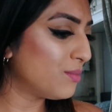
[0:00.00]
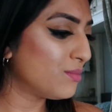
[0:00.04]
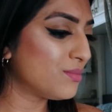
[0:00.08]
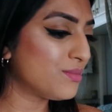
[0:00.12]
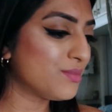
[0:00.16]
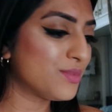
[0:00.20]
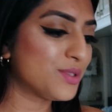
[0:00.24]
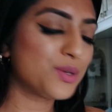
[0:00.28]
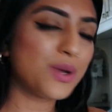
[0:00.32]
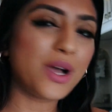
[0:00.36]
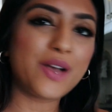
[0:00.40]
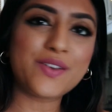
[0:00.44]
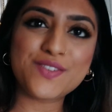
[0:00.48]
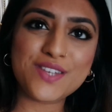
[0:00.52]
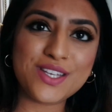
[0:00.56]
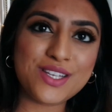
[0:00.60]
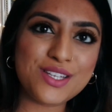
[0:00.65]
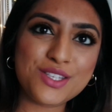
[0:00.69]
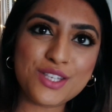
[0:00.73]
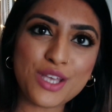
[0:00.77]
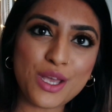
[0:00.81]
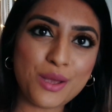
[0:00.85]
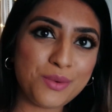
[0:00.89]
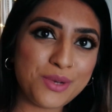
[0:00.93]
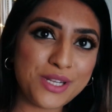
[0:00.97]
So I've seen
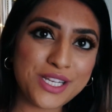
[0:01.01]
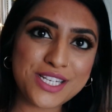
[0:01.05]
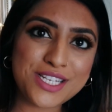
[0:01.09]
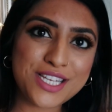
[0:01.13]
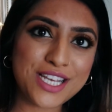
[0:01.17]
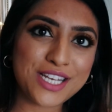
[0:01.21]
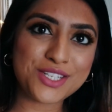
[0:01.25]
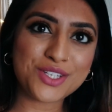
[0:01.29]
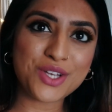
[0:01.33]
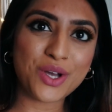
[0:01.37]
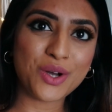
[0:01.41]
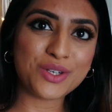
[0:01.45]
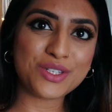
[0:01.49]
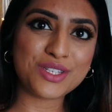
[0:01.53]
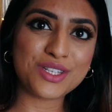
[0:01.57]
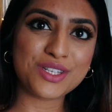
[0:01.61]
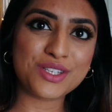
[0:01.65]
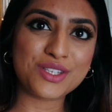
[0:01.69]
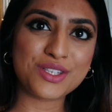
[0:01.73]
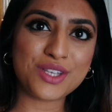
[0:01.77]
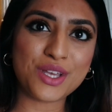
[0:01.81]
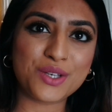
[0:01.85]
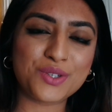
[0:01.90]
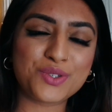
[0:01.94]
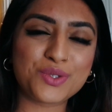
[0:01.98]
so many TikToks and
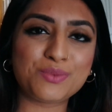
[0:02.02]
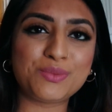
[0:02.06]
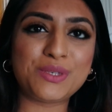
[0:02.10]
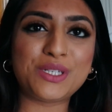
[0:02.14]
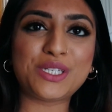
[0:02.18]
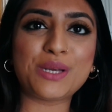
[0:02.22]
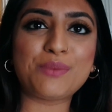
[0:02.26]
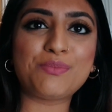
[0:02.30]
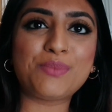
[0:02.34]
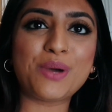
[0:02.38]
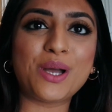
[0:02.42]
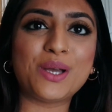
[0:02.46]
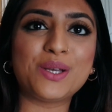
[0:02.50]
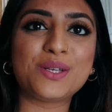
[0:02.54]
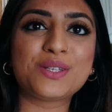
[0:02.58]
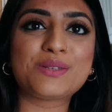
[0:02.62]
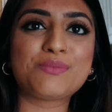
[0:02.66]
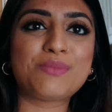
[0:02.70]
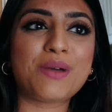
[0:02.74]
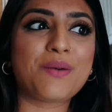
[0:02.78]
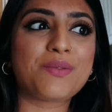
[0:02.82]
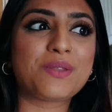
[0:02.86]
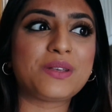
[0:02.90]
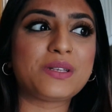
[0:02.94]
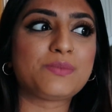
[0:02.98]
social media posts
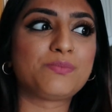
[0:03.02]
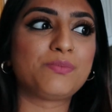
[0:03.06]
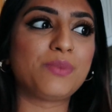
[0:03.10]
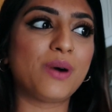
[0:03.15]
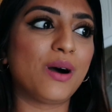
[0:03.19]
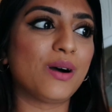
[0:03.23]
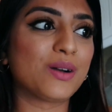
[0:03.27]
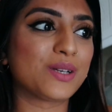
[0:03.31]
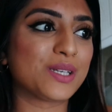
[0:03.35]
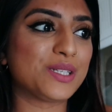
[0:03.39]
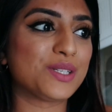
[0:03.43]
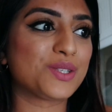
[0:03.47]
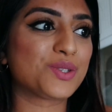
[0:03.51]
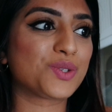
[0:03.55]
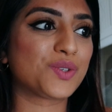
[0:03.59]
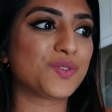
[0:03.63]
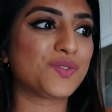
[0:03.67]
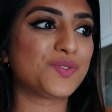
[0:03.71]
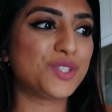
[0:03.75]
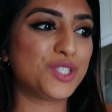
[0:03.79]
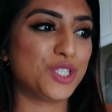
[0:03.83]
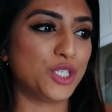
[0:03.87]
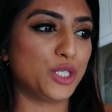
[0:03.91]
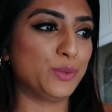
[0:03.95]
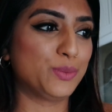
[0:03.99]
about these bargain sort of
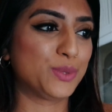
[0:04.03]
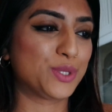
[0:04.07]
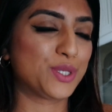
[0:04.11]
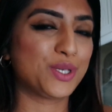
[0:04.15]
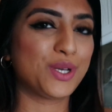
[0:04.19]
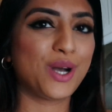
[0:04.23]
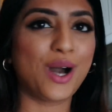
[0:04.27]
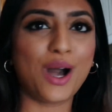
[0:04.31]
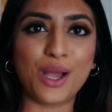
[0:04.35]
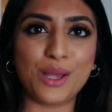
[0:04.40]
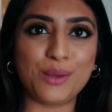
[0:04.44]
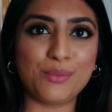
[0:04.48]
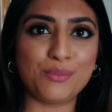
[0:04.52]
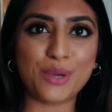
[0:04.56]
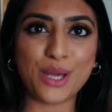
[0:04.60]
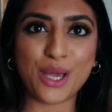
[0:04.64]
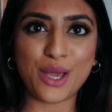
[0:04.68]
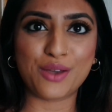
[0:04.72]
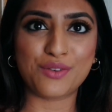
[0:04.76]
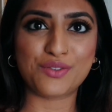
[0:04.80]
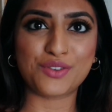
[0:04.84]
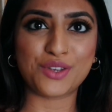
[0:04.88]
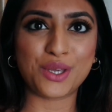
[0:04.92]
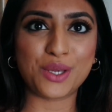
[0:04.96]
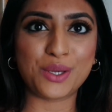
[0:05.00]
dupes to high-end
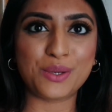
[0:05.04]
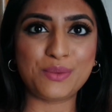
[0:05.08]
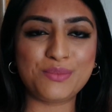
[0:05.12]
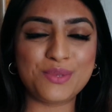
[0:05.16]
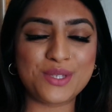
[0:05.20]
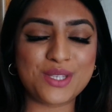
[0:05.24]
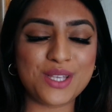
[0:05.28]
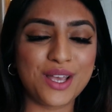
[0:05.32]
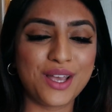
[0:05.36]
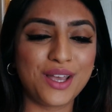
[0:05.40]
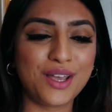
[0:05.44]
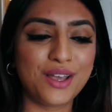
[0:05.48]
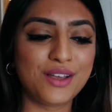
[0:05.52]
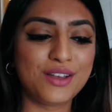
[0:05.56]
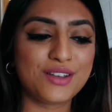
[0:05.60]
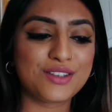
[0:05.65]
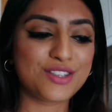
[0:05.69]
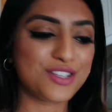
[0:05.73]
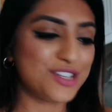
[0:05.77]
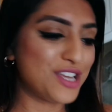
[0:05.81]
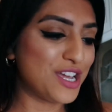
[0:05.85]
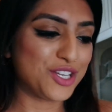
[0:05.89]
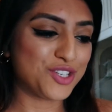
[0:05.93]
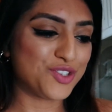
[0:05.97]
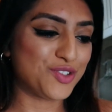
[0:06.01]
perfumes, so
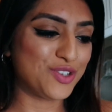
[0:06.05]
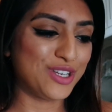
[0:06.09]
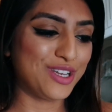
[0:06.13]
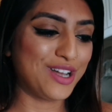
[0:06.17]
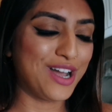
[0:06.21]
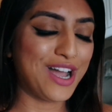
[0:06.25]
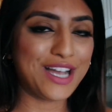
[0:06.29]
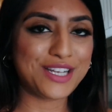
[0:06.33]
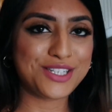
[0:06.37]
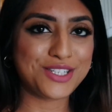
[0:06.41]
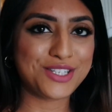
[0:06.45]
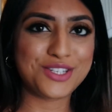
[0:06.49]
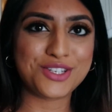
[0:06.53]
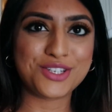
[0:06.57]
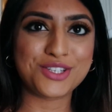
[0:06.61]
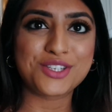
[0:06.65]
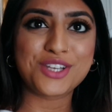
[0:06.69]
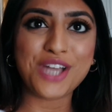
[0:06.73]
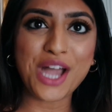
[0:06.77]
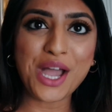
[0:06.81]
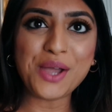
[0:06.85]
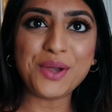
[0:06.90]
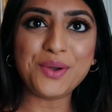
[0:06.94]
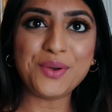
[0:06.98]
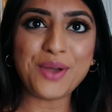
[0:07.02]
naturally I had to just
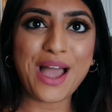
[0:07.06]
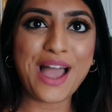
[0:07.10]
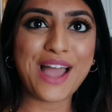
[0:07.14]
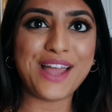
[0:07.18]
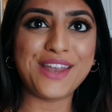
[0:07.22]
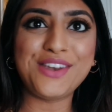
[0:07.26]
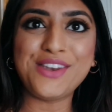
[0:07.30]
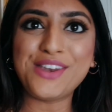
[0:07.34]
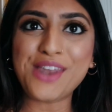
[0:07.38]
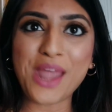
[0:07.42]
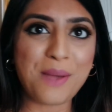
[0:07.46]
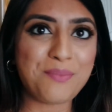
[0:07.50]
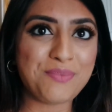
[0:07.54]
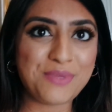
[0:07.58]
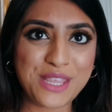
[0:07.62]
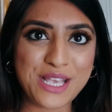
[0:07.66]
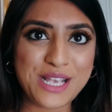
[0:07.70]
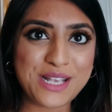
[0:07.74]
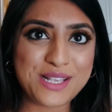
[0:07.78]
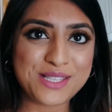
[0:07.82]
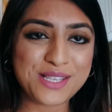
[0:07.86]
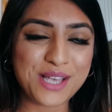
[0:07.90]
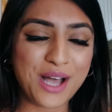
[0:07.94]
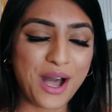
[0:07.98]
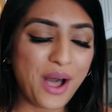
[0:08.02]
go and nab
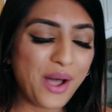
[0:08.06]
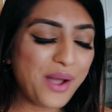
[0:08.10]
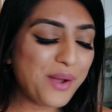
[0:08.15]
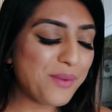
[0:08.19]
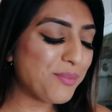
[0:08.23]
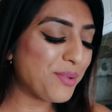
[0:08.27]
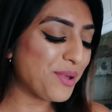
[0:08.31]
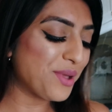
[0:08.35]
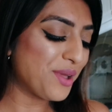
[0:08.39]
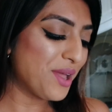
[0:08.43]
these up.